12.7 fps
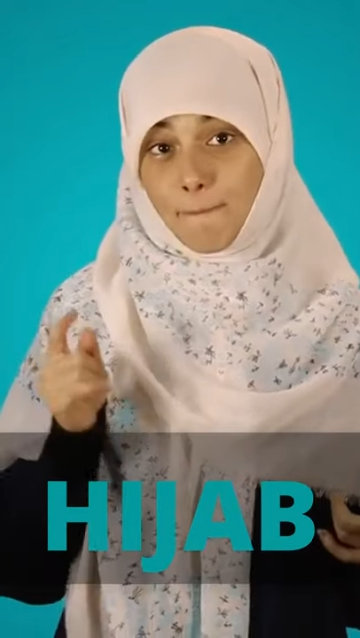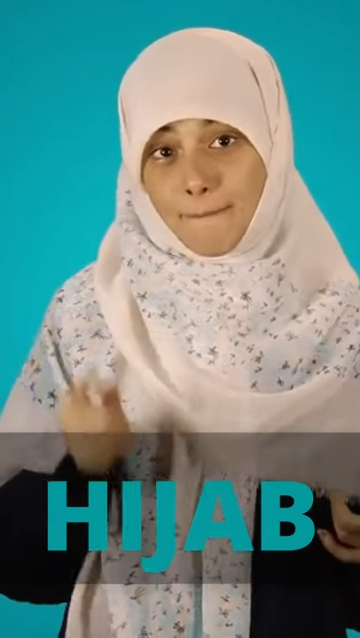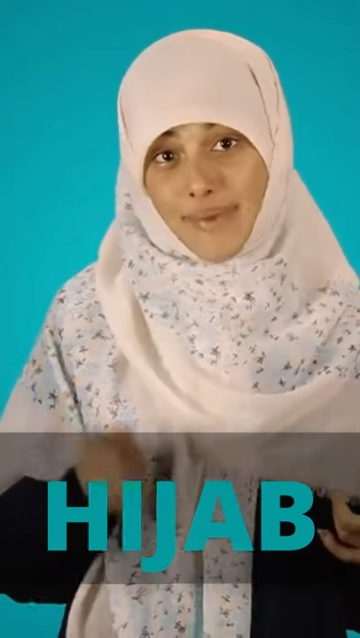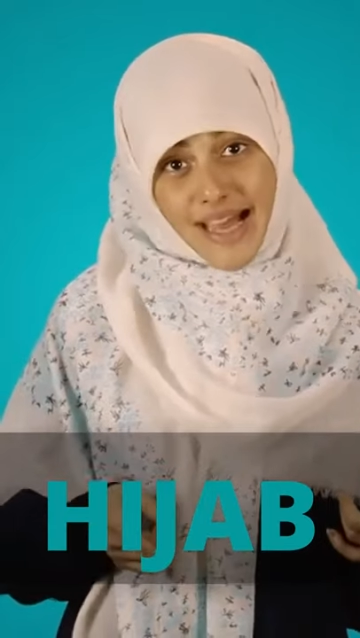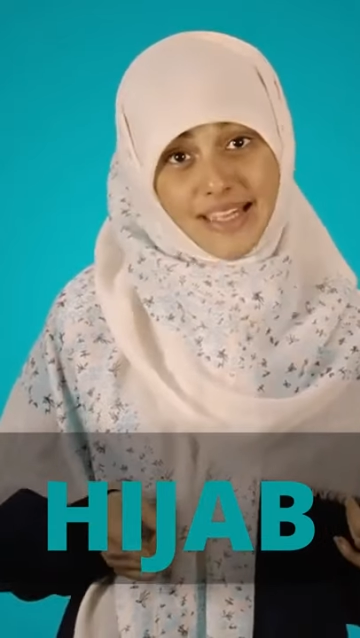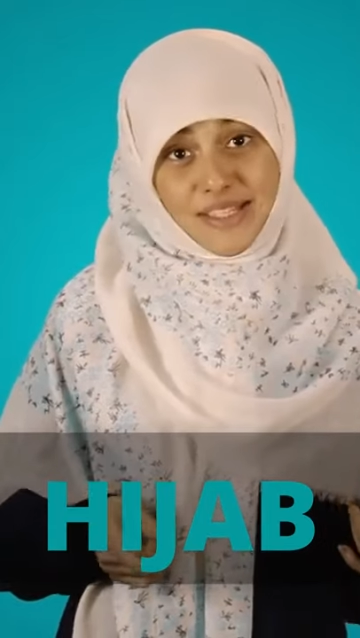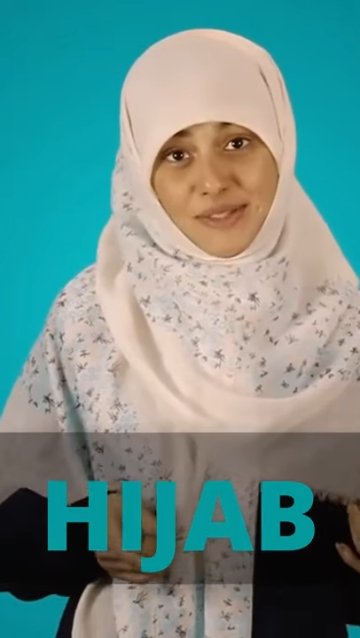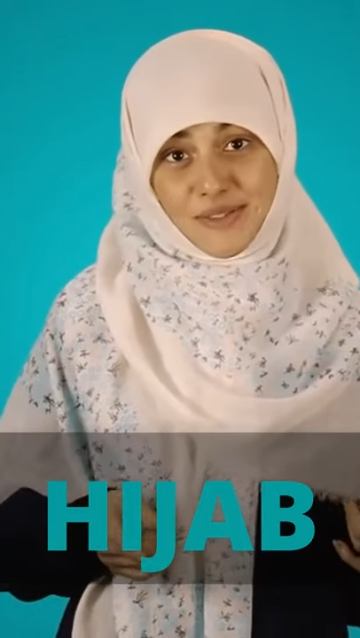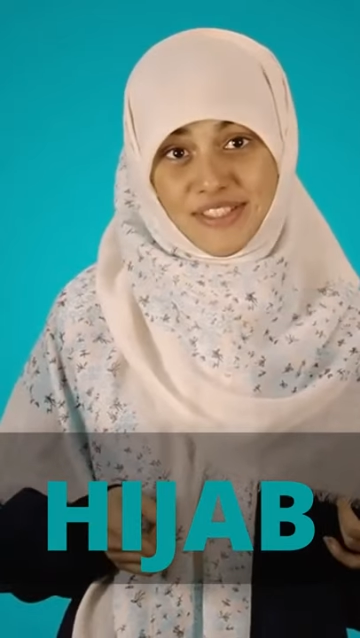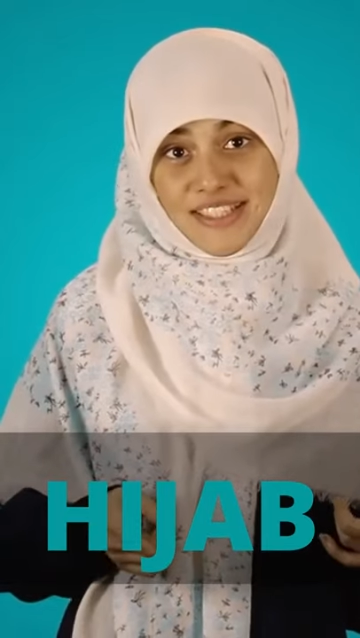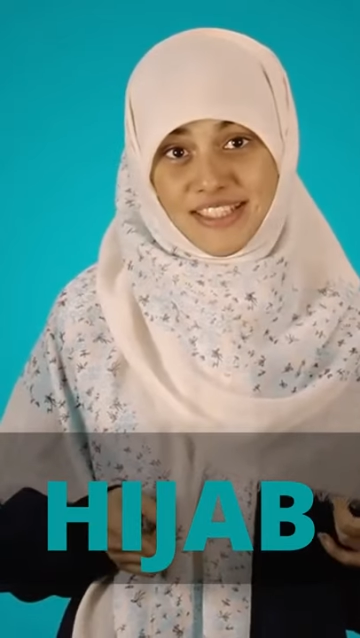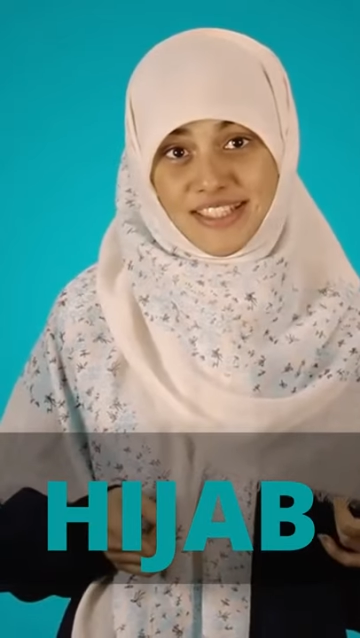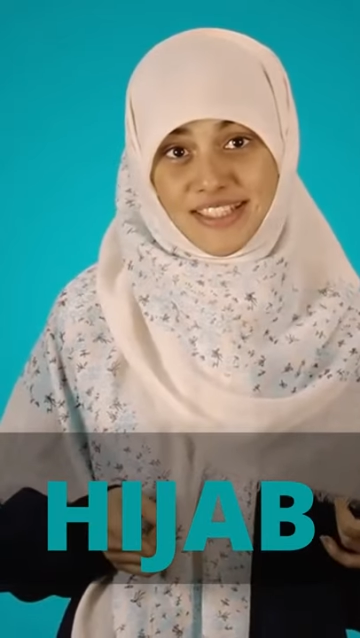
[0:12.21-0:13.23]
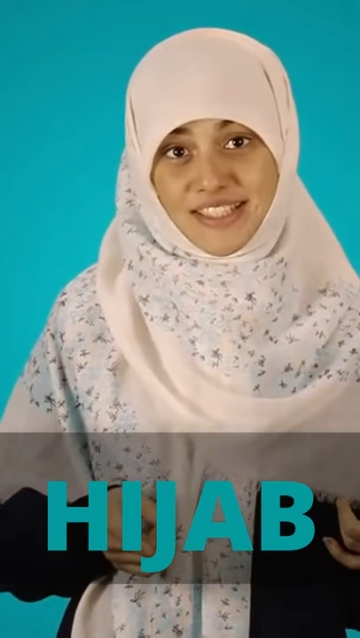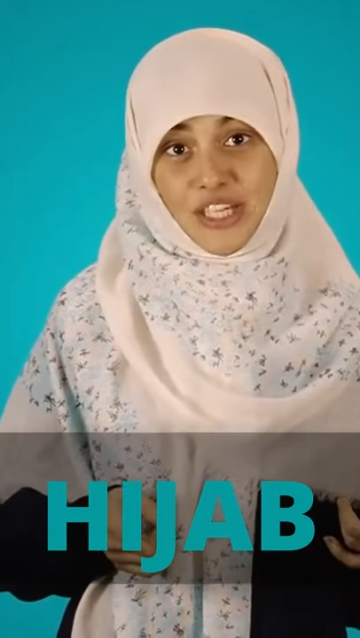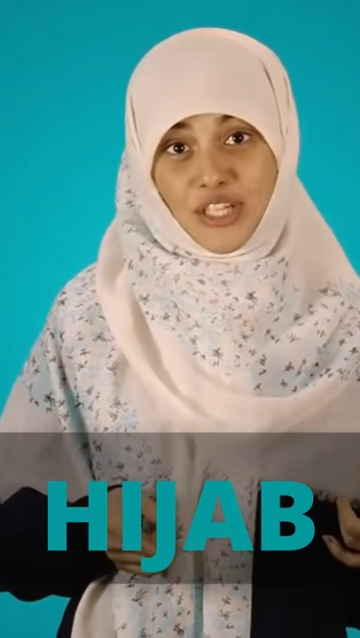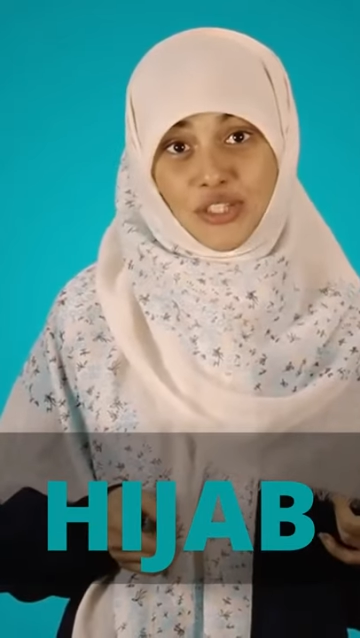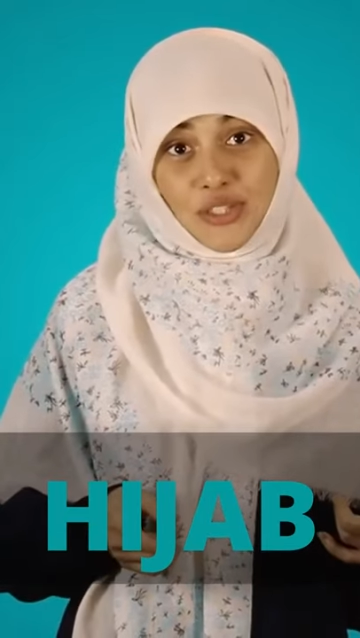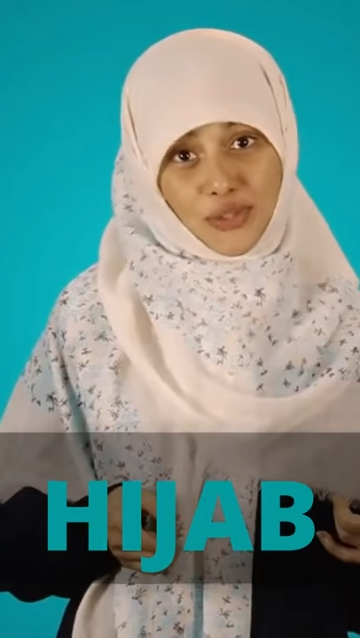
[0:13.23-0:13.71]
Bad news is
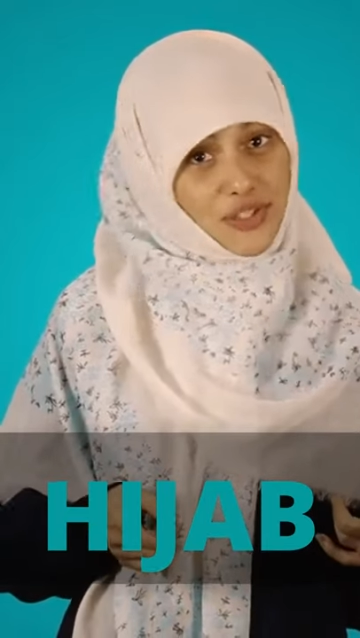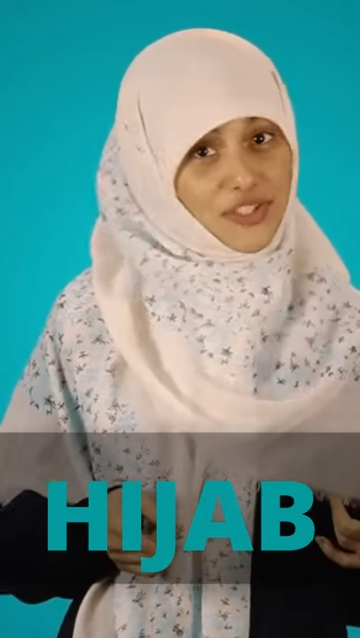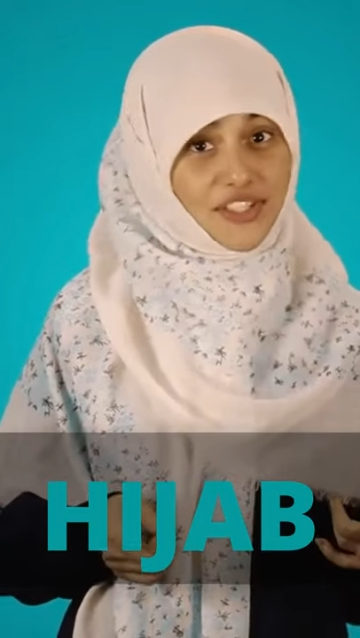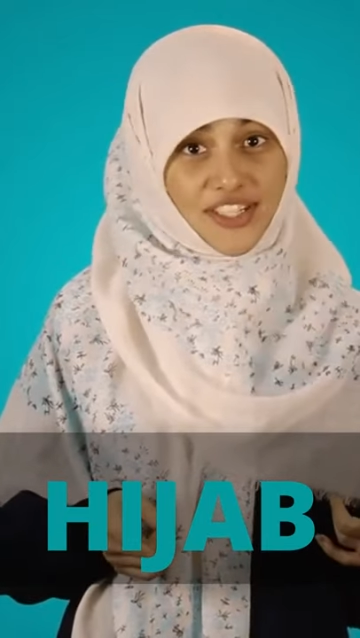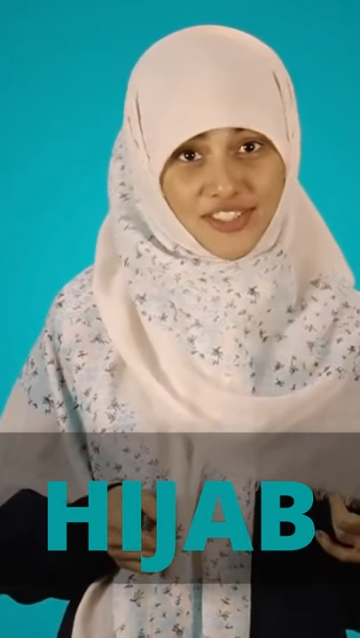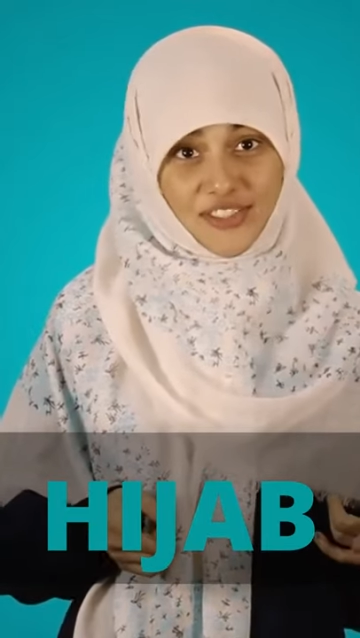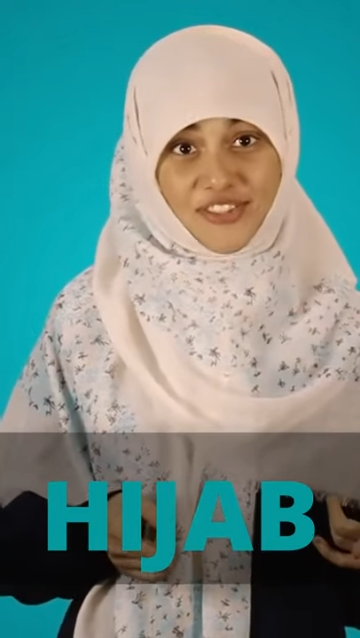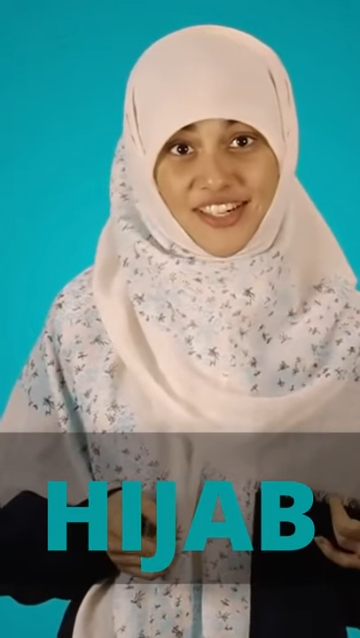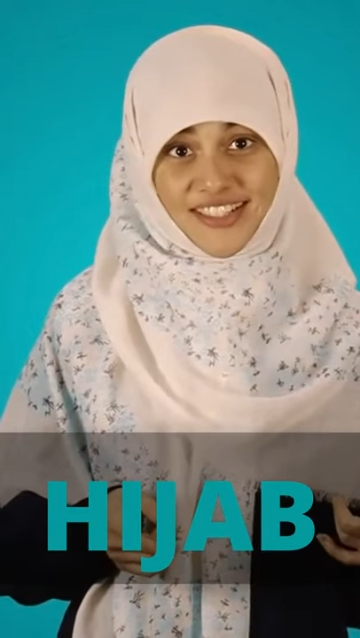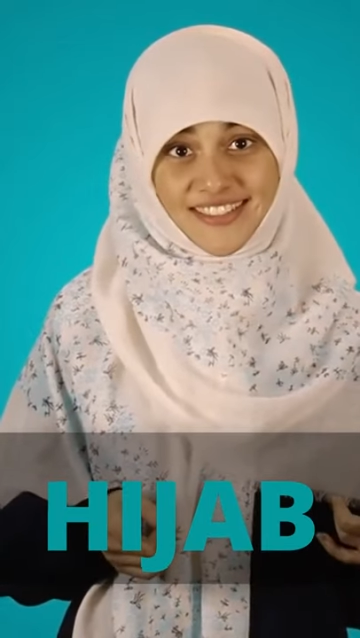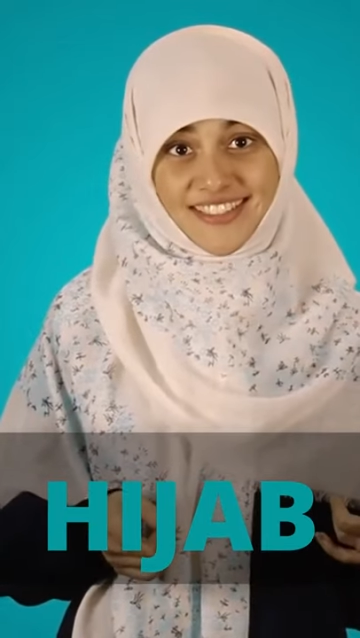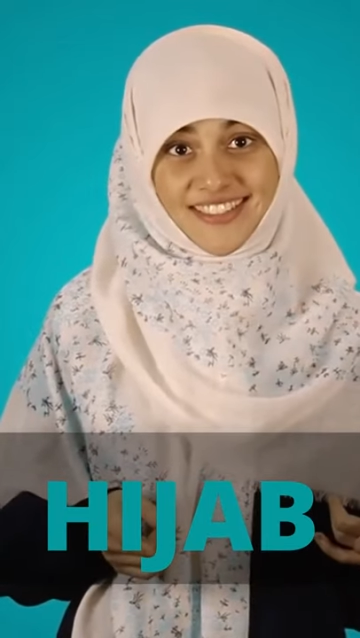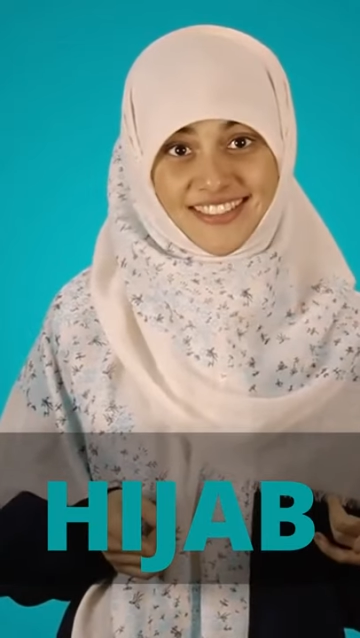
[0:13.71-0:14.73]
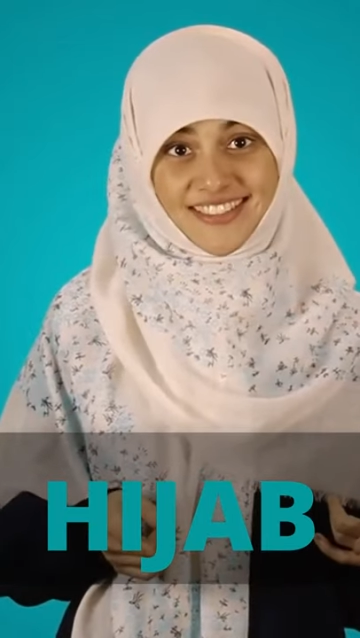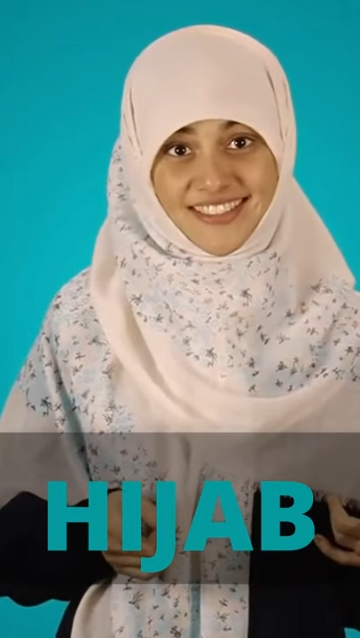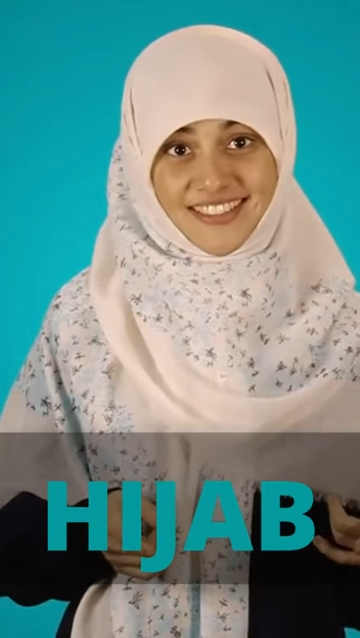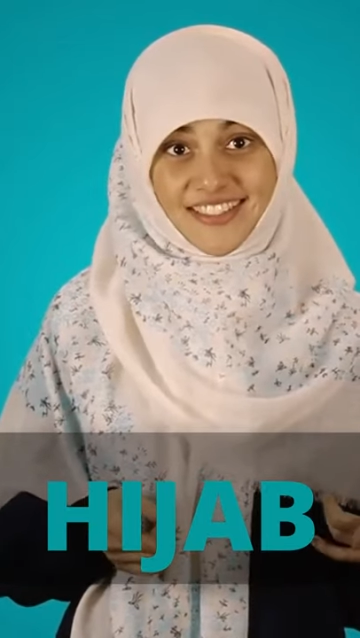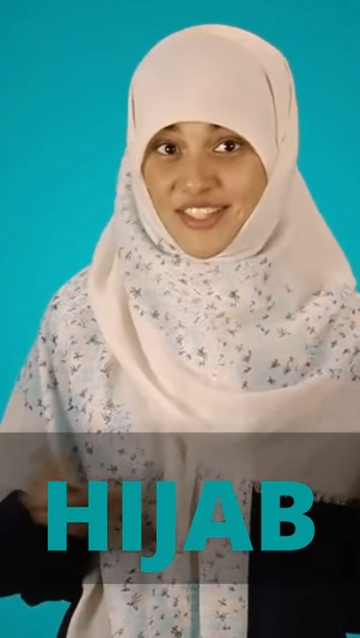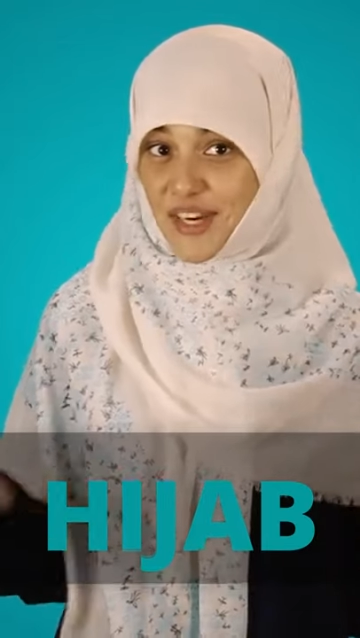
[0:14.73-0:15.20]
you are not correct.
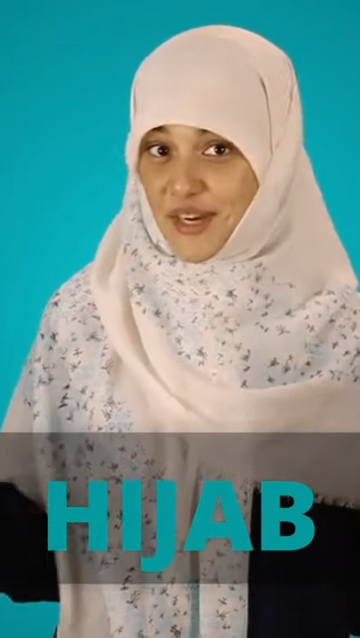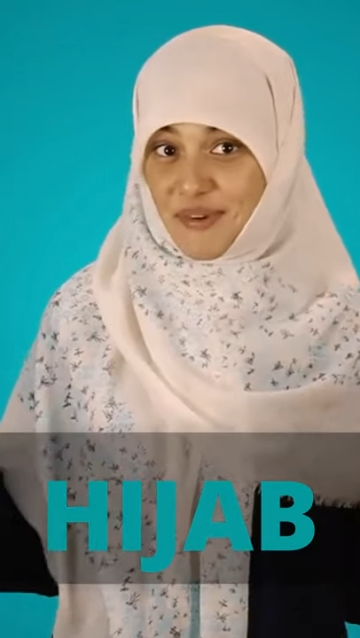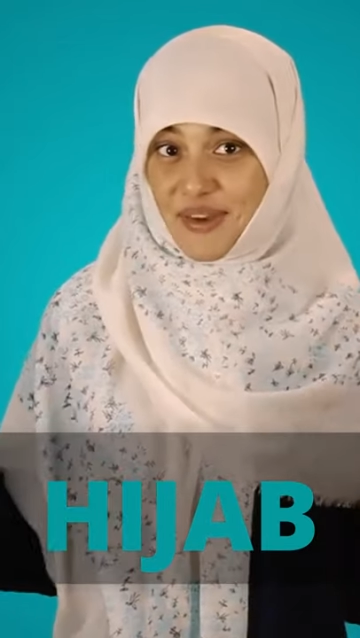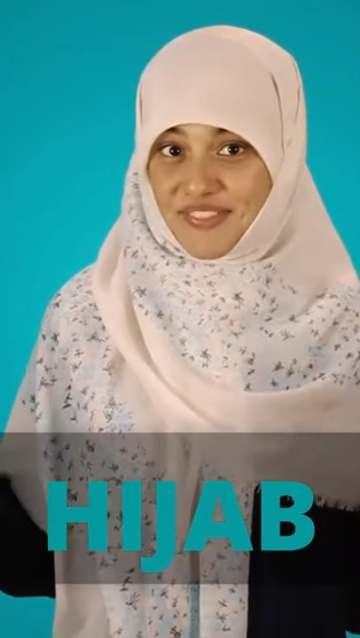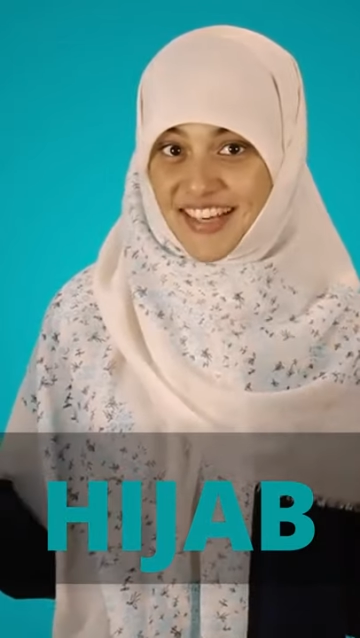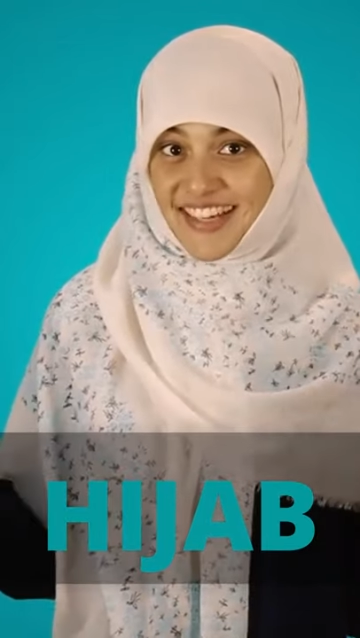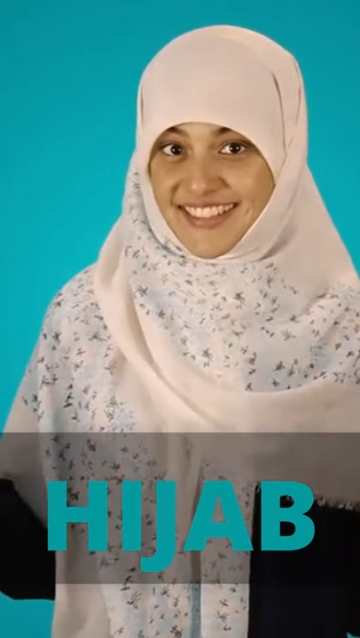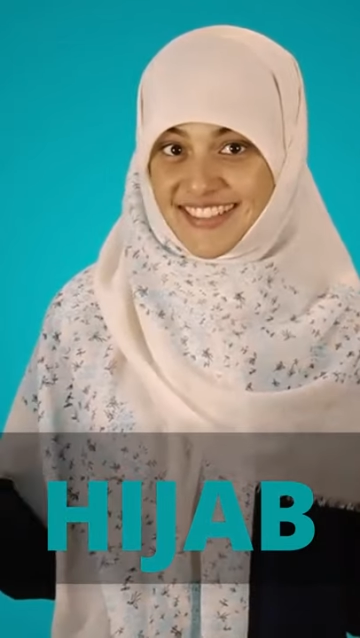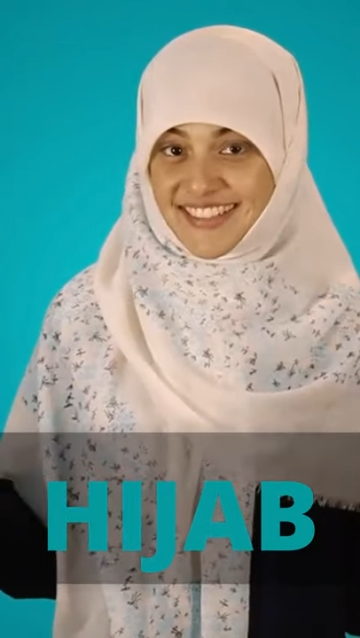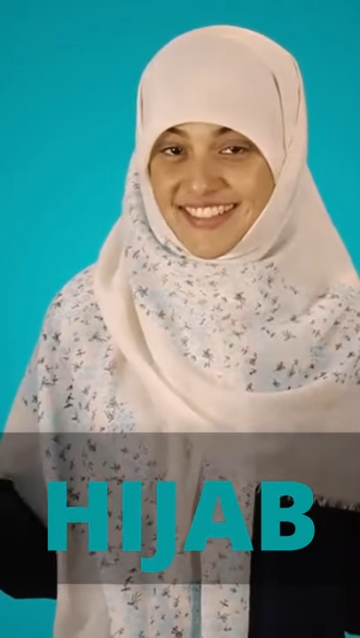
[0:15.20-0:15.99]
Sorry about that.